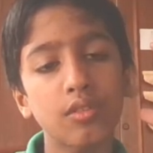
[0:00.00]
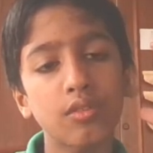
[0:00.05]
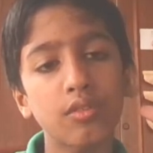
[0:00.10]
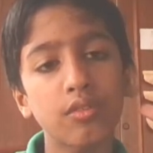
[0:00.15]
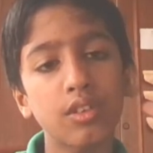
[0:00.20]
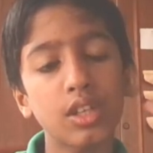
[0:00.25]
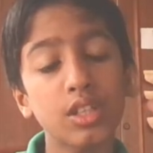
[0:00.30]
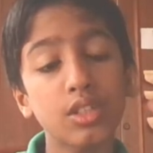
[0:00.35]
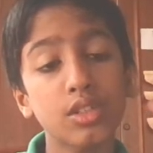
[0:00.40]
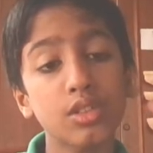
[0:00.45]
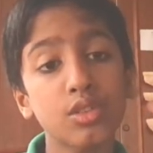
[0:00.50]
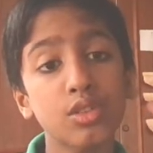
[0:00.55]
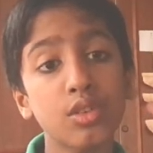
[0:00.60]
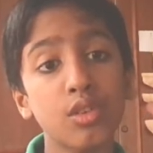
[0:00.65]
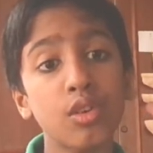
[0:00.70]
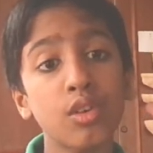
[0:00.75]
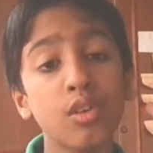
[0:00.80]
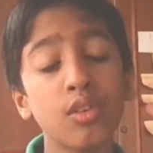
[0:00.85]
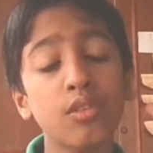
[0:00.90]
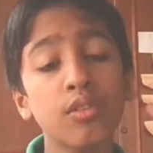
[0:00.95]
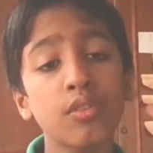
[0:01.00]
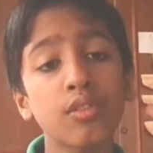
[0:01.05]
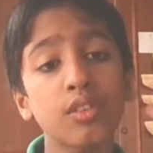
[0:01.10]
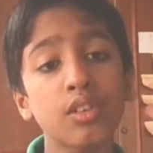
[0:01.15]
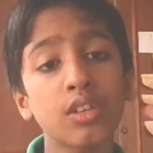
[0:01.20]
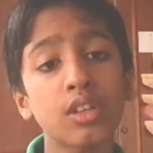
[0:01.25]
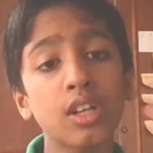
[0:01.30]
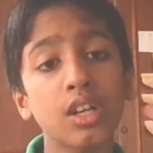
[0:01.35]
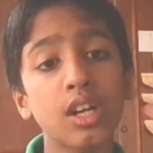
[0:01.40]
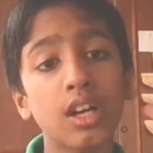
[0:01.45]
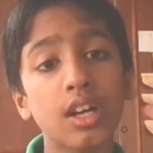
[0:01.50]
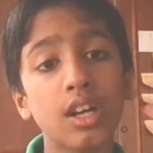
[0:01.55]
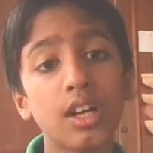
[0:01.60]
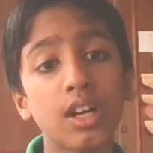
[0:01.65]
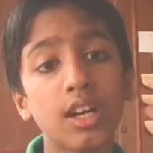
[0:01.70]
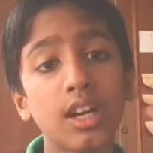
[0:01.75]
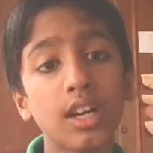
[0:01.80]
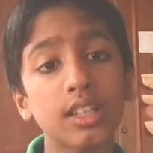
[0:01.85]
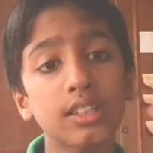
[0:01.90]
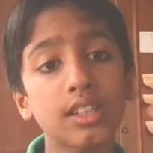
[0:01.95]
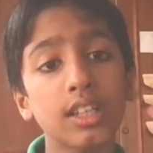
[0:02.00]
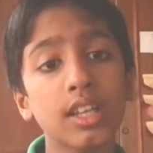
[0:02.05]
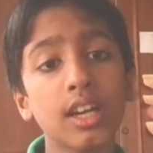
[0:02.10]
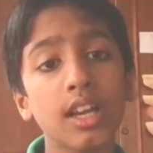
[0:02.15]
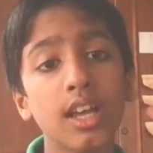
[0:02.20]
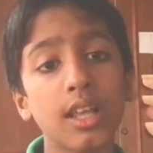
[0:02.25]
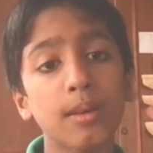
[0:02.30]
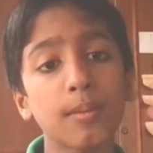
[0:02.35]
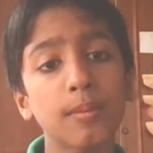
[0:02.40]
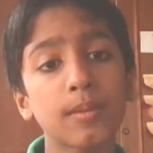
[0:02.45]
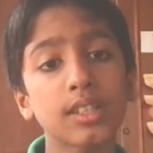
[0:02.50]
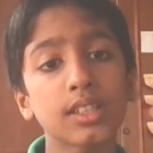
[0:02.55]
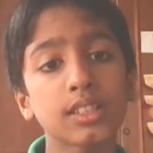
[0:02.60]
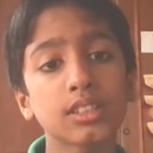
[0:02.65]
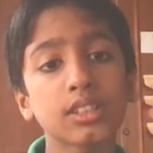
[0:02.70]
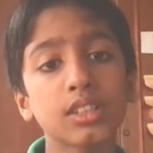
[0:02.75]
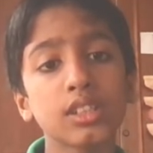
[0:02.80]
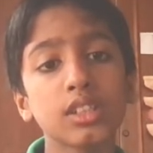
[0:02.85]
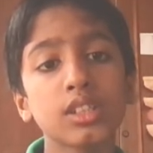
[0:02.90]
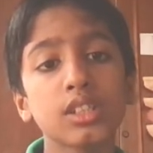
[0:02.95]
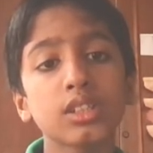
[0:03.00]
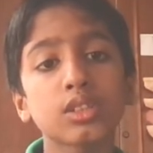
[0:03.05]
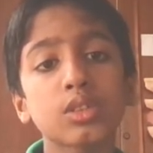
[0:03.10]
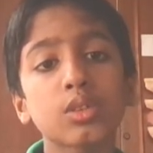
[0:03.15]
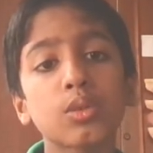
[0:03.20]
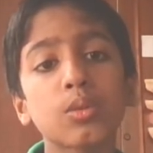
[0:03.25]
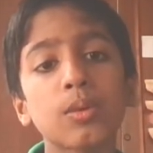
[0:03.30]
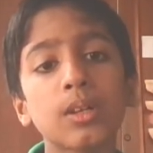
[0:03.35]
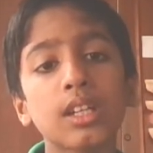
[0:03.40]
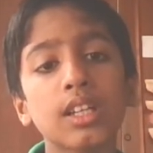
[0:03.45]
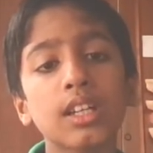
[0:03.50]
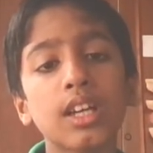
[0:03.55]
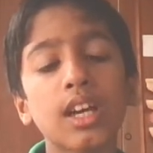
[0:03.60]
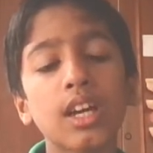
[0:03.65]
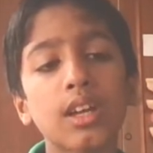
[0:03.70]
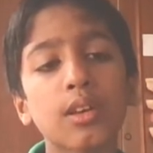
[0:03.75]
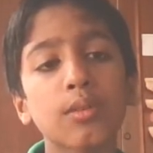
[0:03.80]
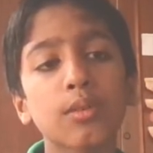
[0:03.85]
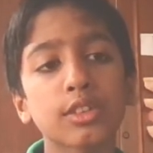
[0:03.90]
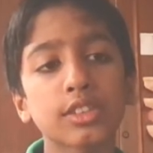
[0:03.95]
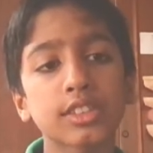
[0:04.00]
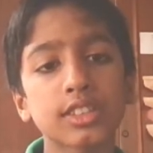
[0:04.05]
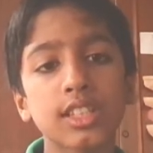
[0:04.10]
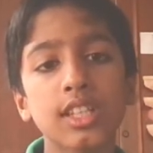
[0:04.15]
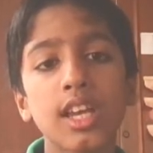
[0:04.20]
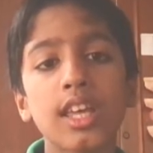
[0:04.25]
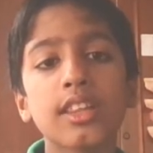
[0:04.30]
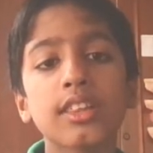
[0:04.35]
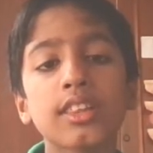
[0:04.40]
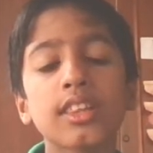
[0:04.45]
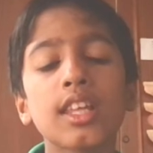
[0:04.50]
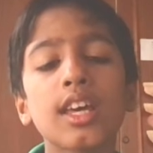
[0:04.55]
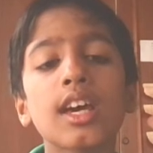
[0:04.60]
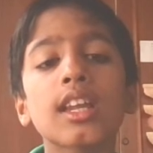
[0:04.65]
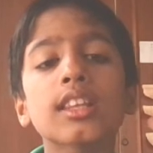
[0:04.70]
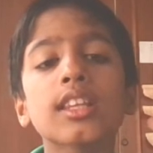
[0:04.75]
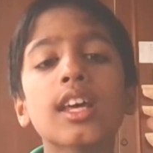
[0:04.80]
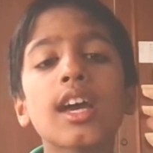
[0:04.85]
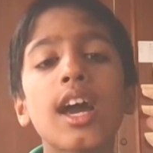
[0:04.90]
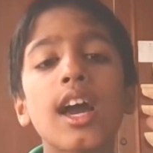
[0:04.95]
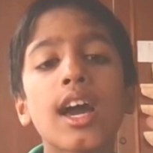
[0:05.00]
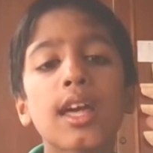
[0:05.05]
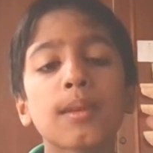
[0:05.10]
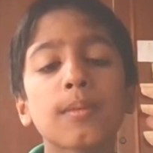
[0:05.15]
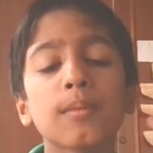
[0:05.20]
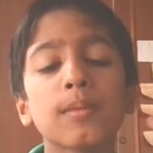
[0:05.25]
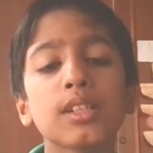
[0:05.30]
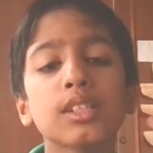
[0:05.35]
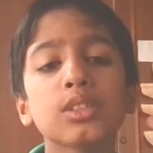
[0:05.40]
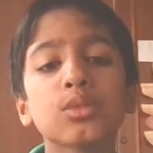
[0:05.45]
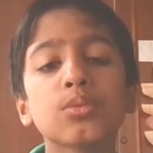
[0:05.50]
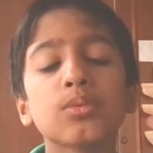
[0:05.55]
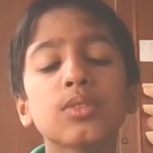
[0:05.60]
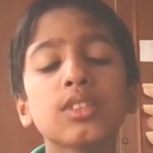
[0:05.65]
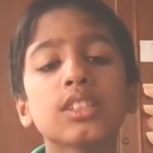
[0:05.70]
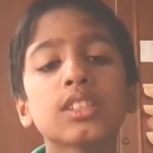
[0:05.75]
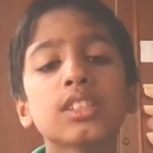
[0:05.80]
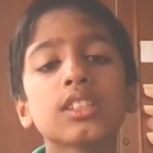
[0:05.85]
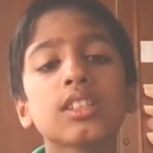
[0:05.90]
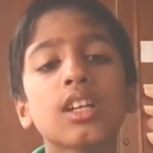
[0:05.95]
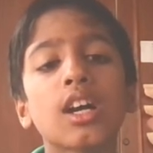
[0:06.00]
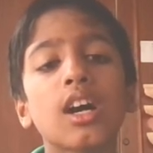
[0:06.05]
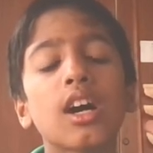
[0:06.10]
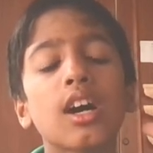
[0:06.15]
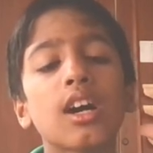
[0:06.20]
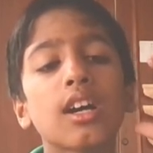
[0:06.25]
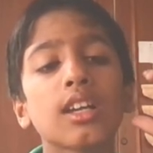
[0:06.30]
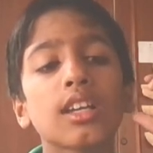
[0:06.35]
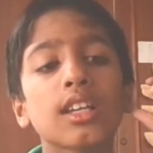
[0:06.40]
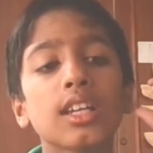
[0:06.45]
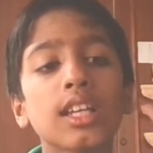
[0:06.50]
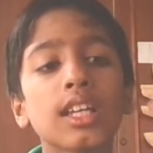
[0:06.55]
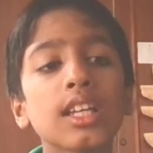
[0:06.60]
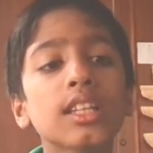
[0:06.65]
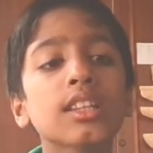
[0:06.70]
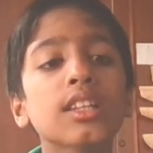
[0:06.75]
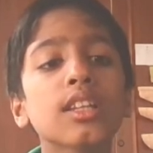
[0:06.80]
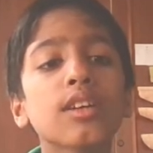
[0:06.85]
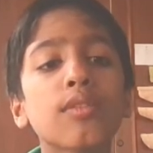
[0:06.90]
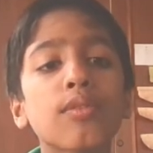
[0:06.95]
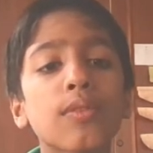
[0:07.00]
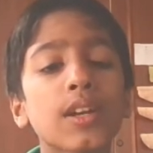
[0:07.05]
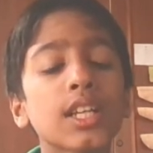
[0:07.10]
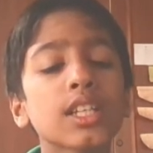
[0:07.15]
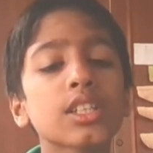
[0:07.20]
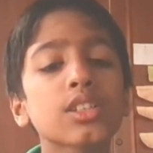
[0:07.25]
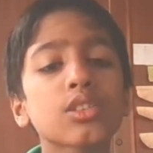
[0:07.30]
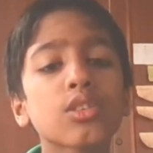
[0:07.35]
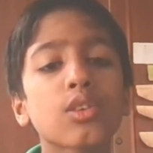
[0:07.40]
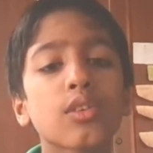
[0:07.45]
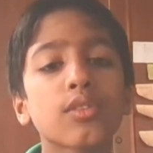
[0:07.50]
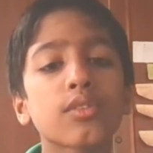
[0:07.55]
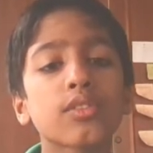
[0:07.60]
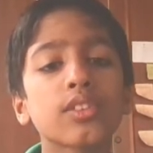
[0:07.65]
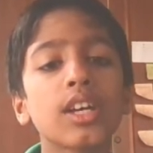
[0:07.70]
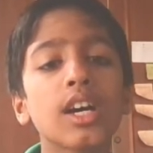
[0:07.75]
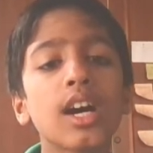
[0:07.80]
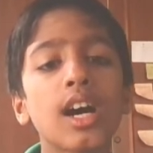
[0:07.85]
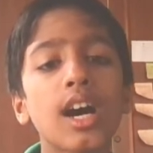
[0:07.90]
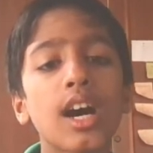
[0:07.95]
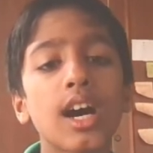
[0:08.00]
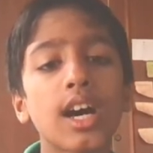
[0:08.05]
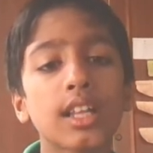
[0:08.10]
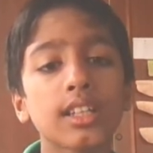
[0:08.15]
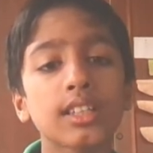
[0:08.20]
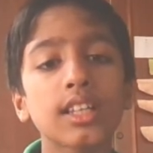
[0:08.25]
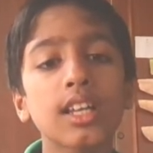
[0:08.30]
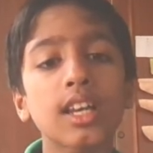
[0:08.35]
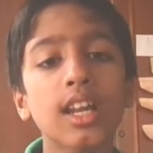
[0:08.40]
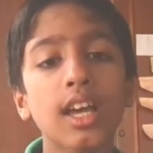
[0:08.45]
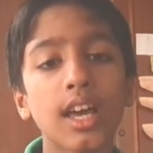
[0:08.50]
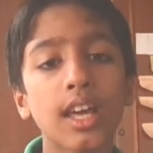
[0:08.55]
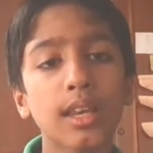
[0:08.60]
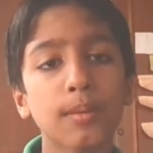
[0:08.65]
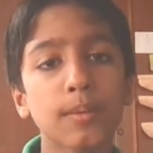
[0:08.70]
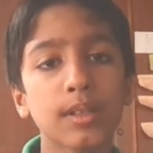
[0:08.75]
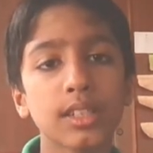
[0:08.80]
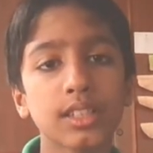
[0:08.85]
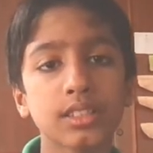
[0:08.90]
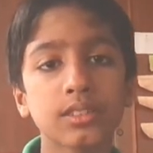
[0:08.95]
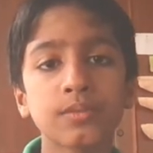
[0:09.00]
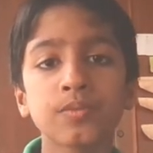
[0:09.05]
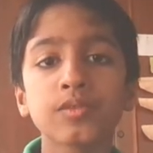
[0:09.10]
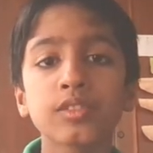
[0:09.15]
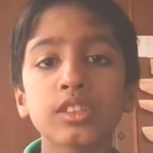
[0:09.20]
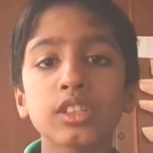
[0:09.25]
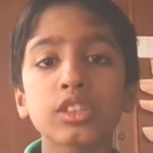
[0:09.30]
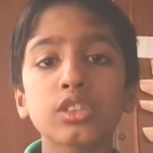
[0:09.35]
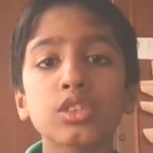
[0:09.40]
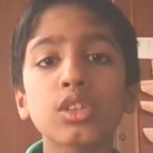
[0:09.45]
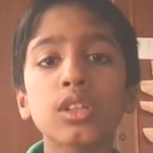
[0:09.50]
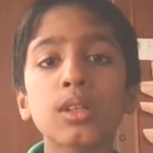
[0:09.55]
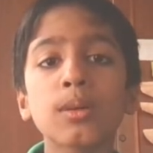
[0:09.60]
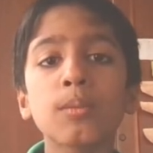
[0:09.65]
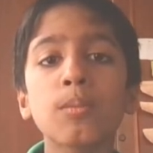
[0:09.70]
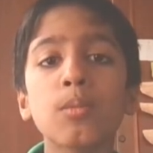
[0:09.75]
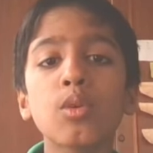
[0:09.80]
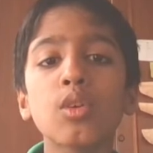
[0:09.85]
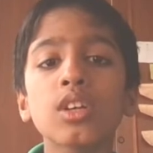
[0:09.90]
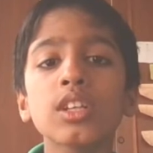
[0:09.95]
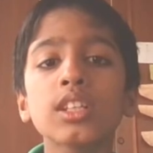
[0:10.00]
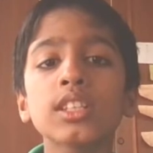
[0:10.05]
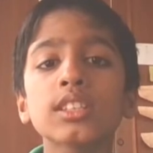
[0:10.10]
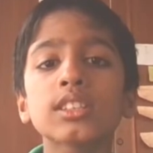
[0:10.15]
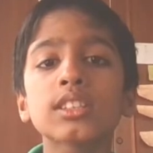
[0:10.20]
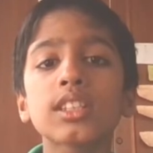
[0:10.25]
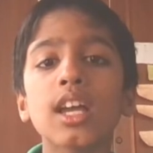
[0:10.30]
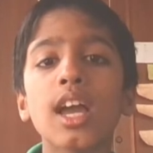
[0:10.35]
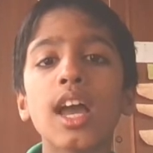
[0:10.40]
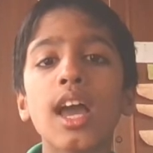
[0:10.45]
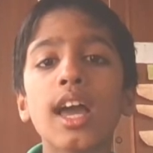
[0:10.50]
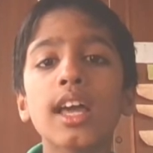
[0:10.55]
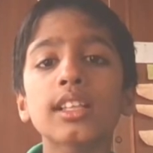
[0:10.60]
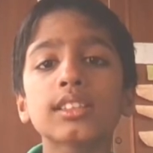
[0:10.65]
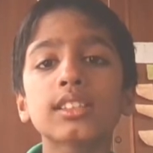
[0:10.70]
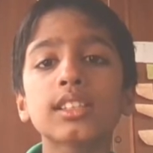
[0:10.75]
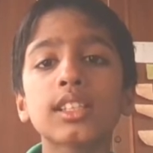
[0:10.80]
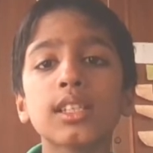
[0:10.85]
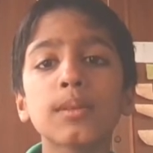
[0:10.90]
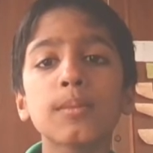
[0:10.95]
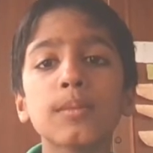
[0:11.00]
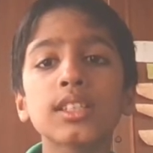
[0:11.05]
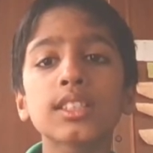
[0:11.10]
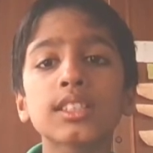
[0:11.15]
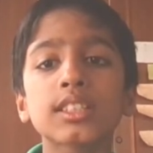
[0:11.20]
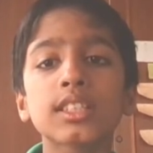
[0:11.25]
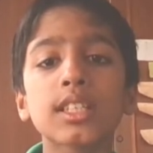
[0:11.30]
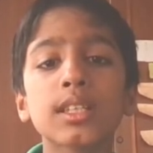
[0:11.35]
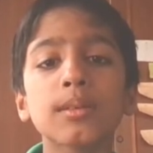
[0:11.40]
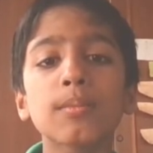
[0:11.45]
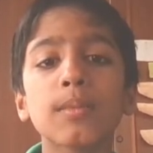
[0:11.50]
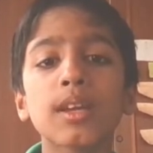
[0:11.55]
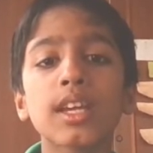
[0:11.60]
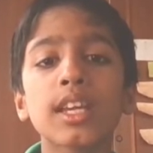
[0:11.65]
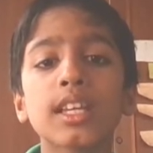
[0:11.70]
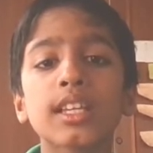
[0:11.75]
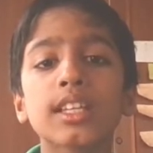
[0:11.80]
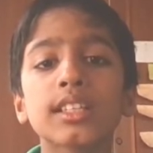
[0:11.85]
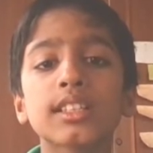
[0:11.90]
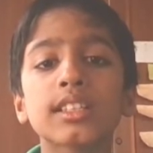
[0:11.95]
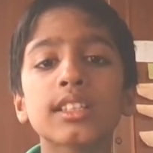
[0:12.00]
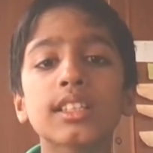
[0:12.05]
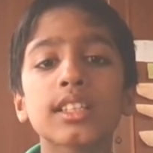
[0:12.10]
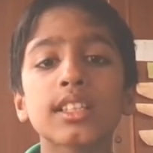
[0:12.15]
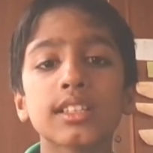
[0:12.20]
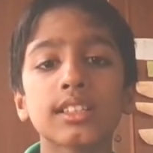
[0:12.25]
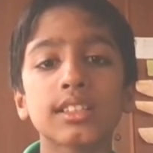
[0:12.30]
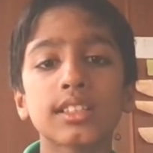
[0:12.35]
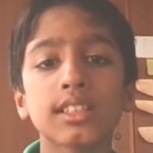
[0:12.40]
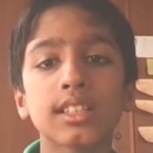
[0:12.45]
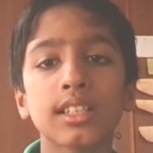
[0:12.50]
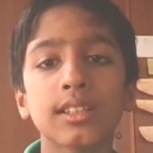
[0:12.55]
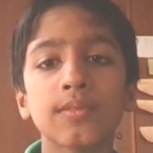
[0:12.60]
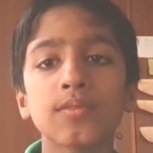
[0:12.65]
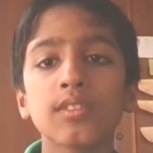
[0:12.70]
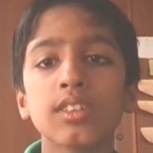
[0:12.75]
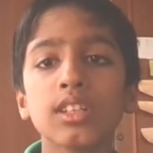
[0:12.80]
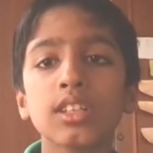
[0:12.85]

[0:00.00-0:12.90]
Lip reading: Flesh of other animals. So what are carnivores? They are the animals which eat the flesh of the other animals. So the moist and slimy skin make it easy.